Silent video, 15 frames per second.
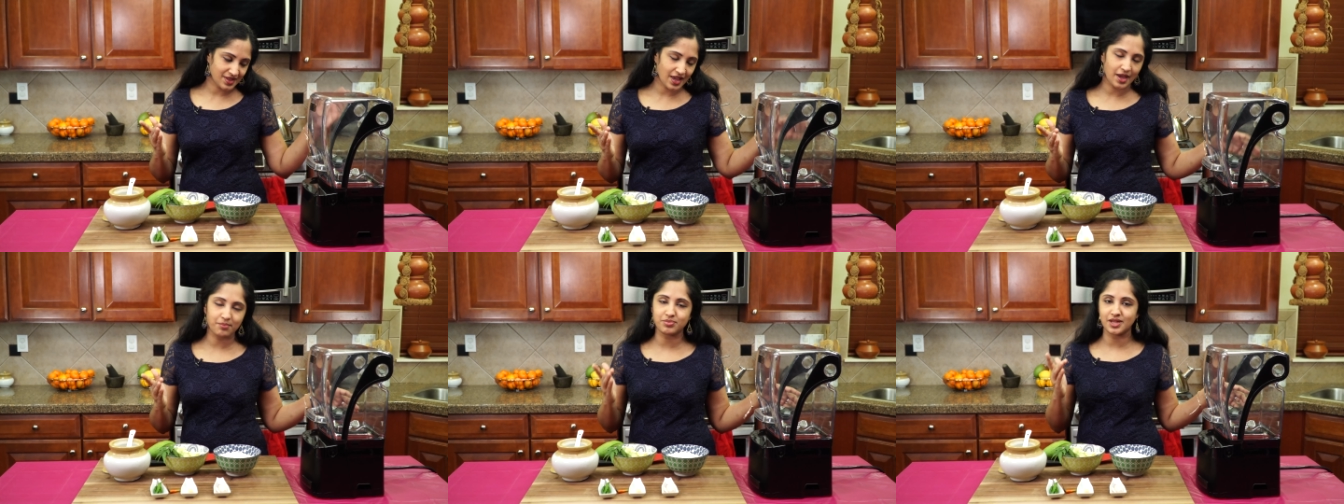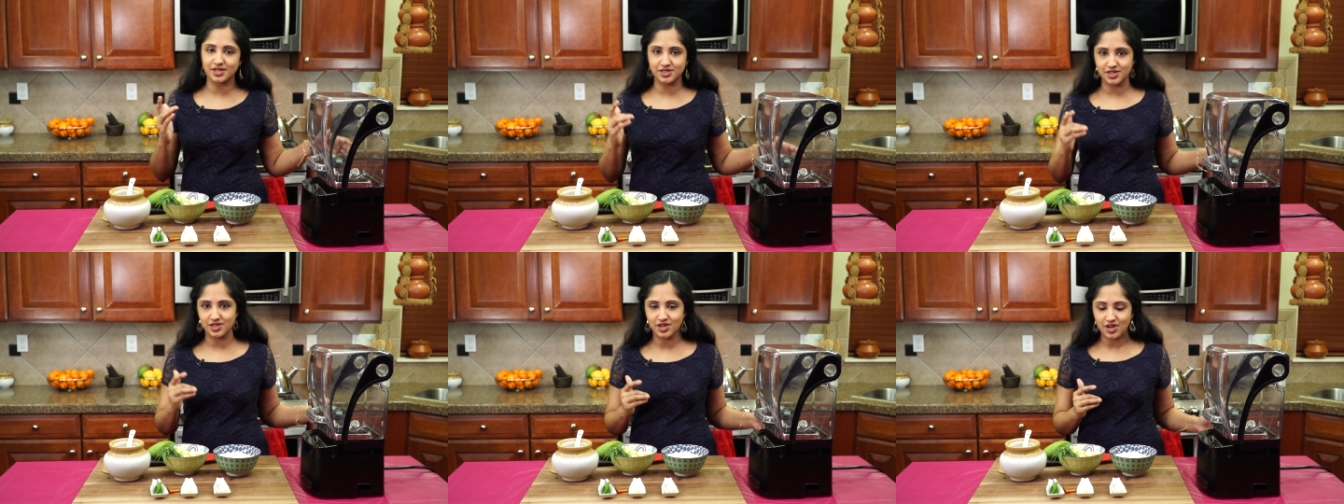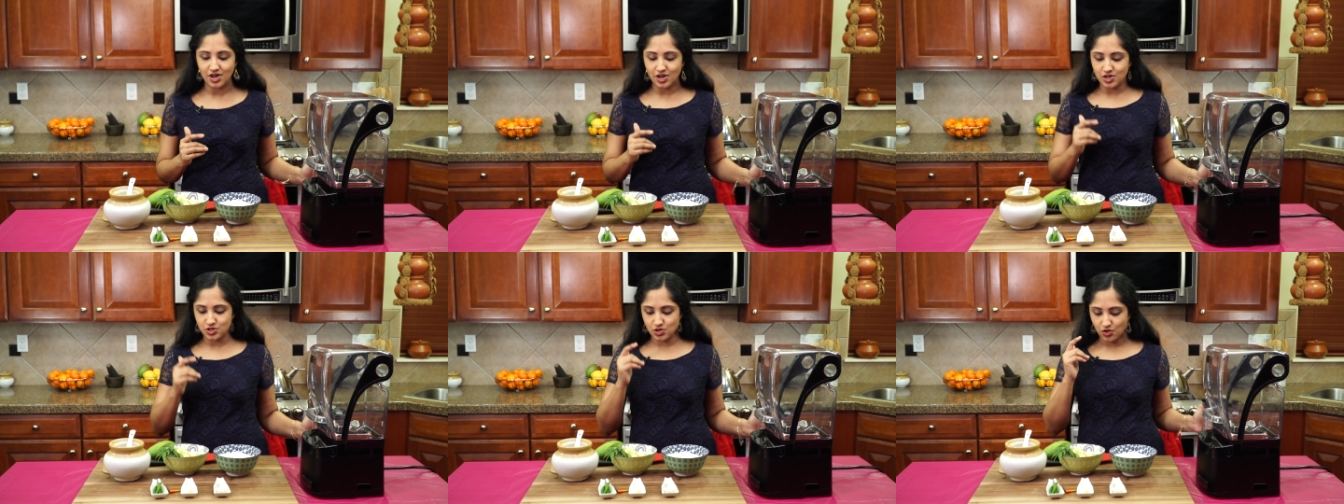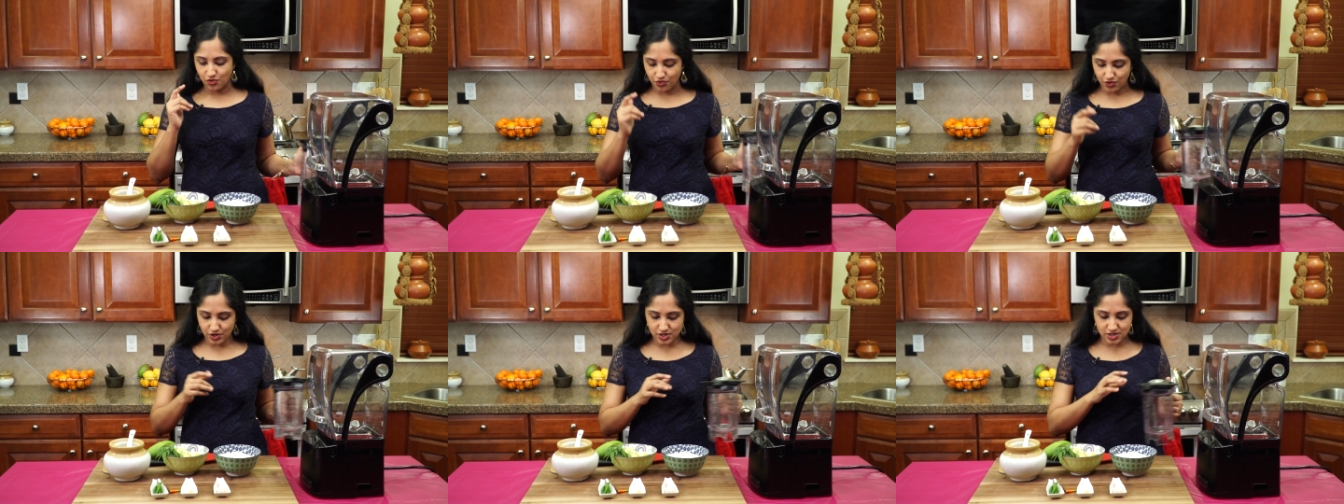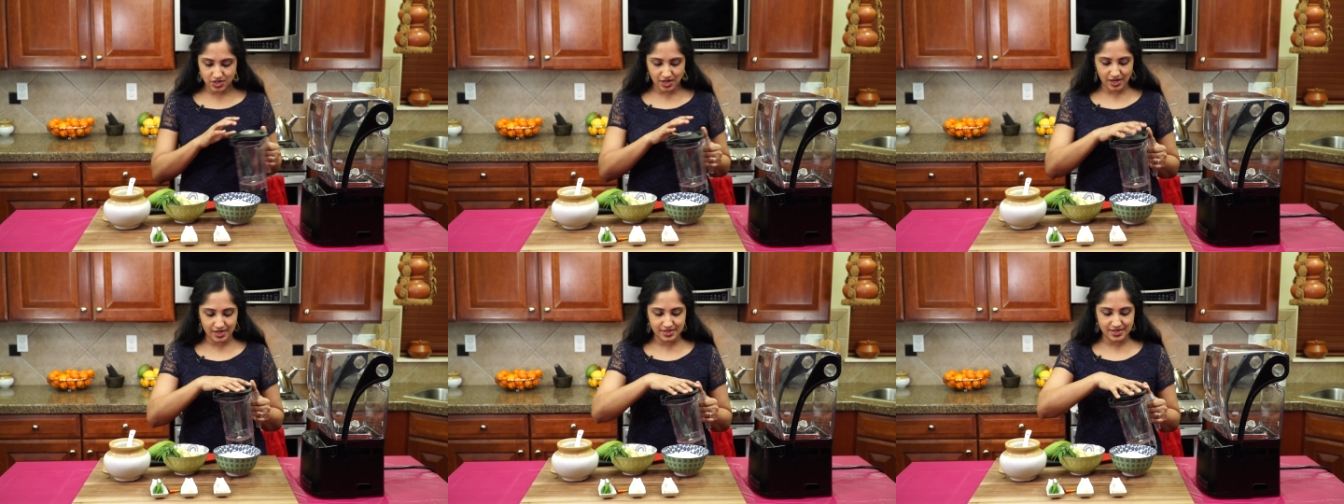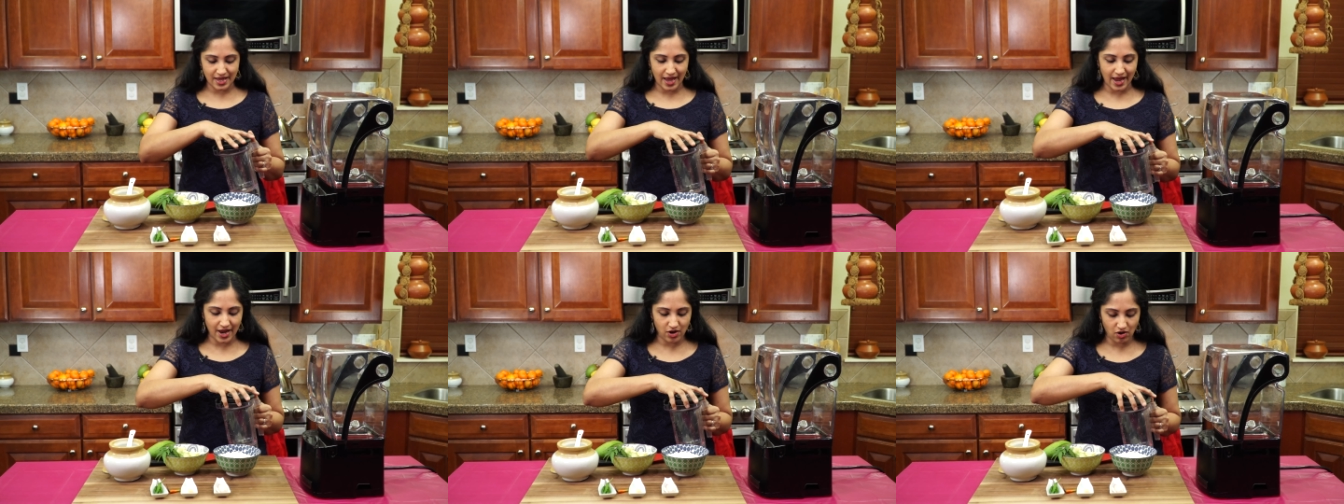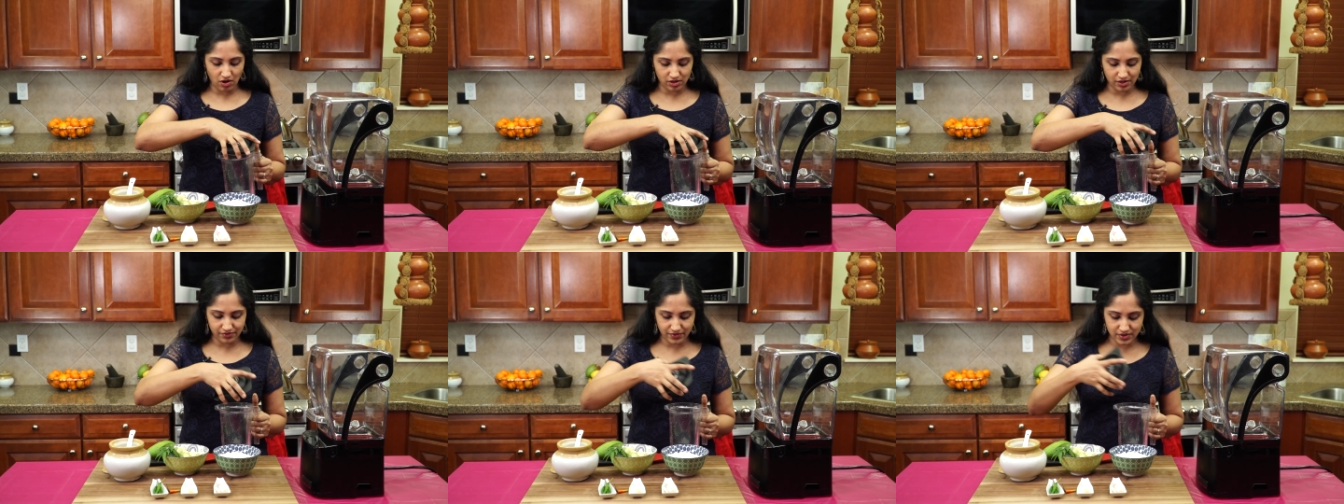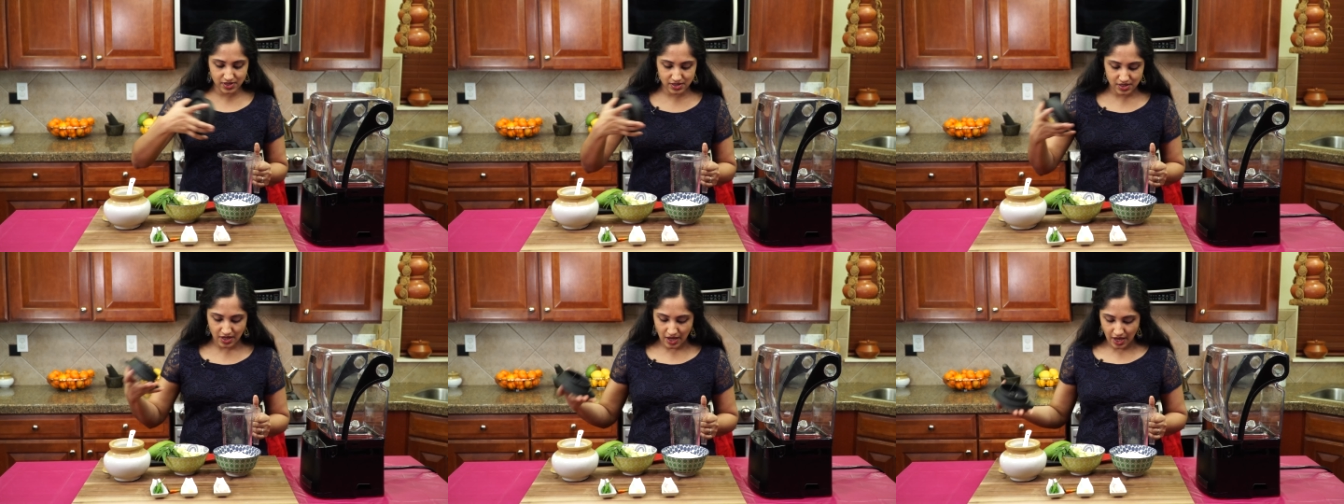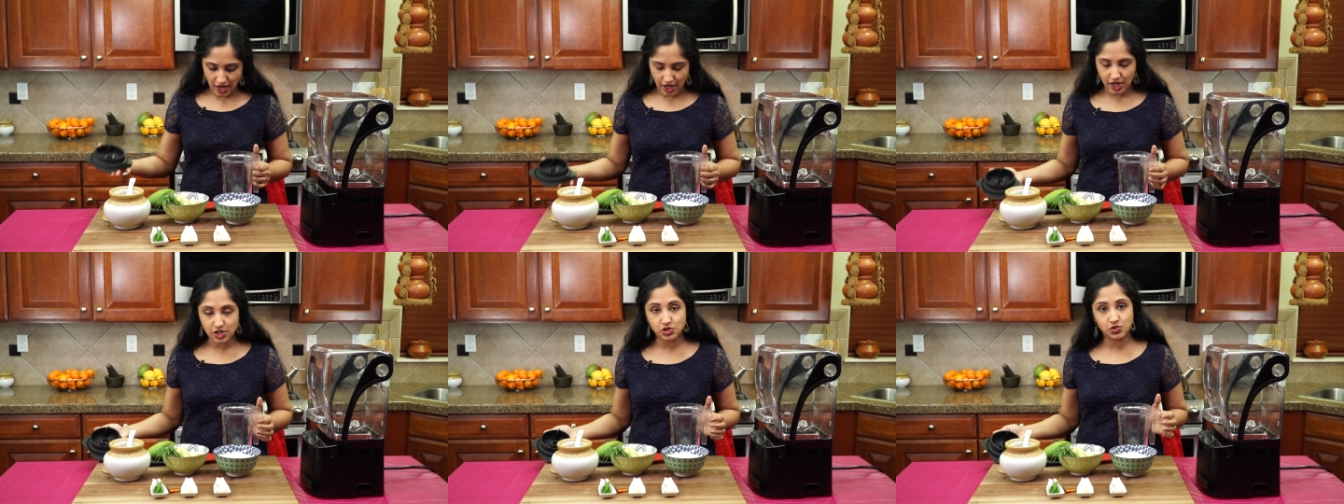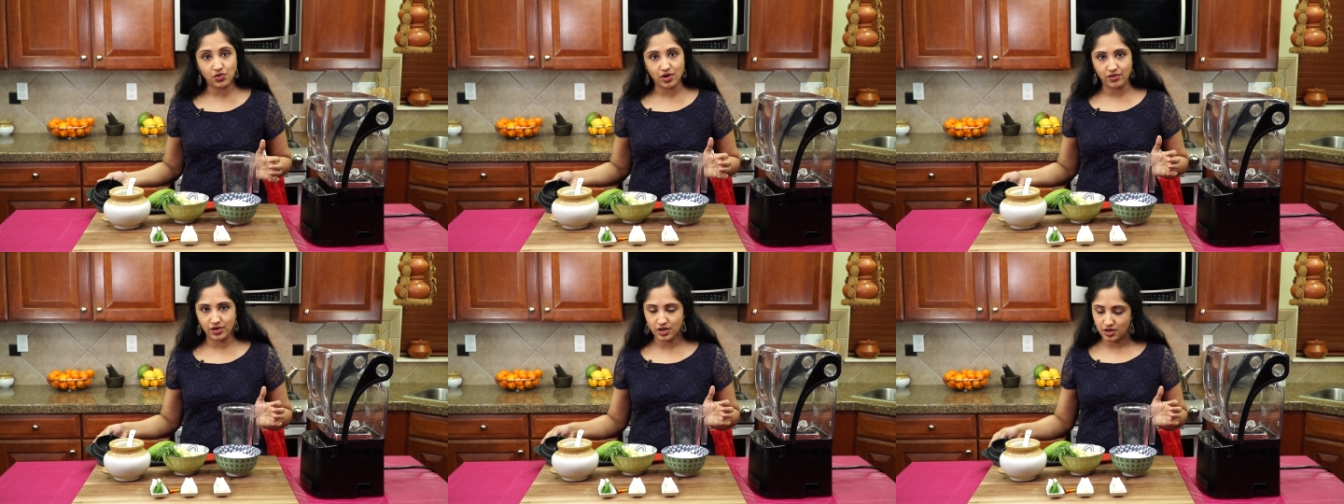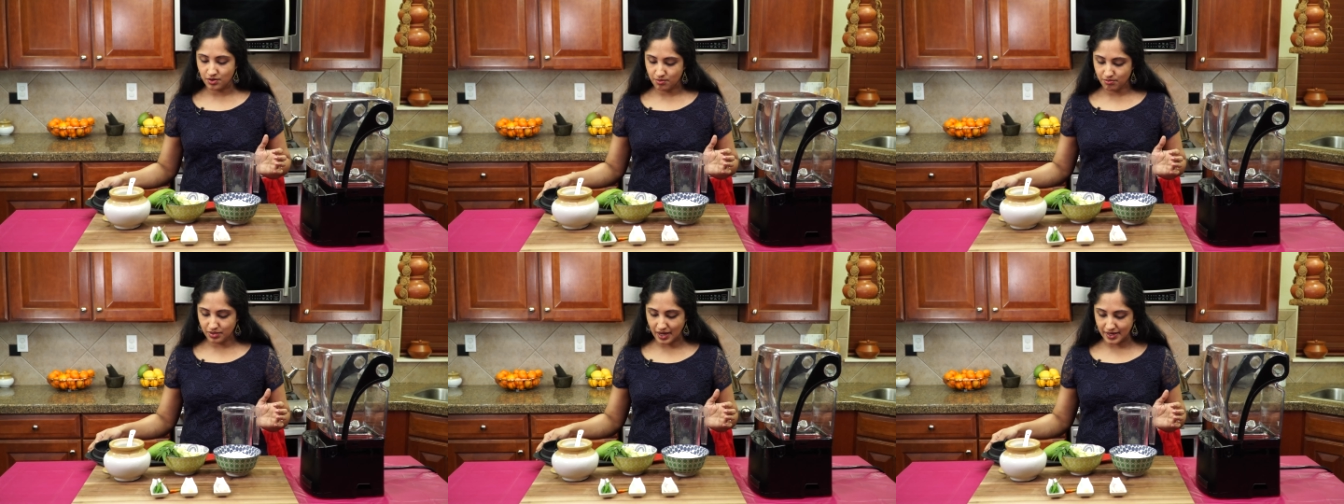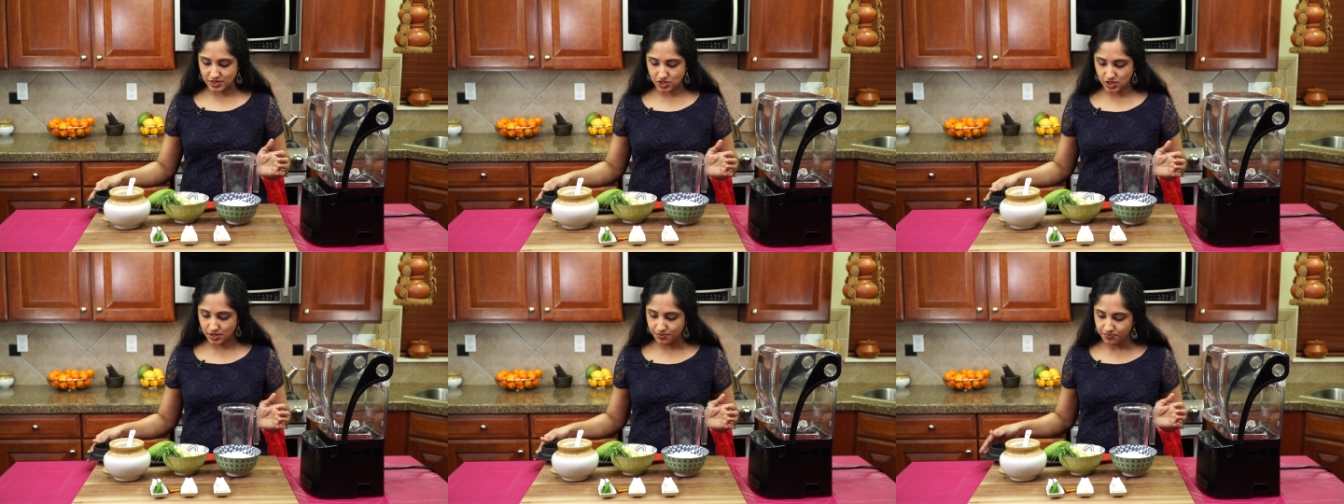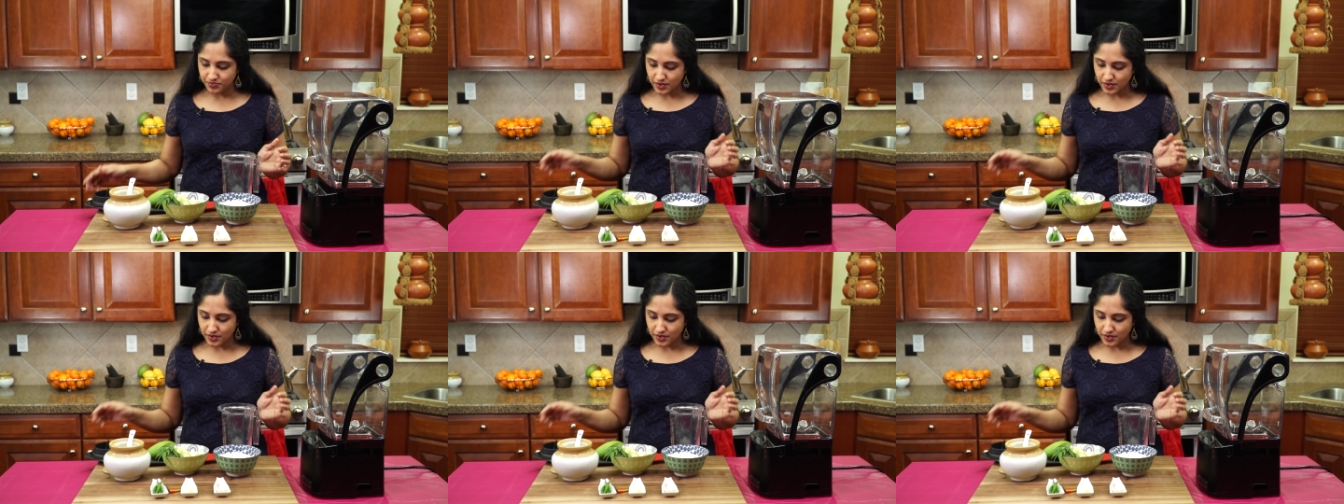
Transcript: a blender. So first let's add all of this into our blender.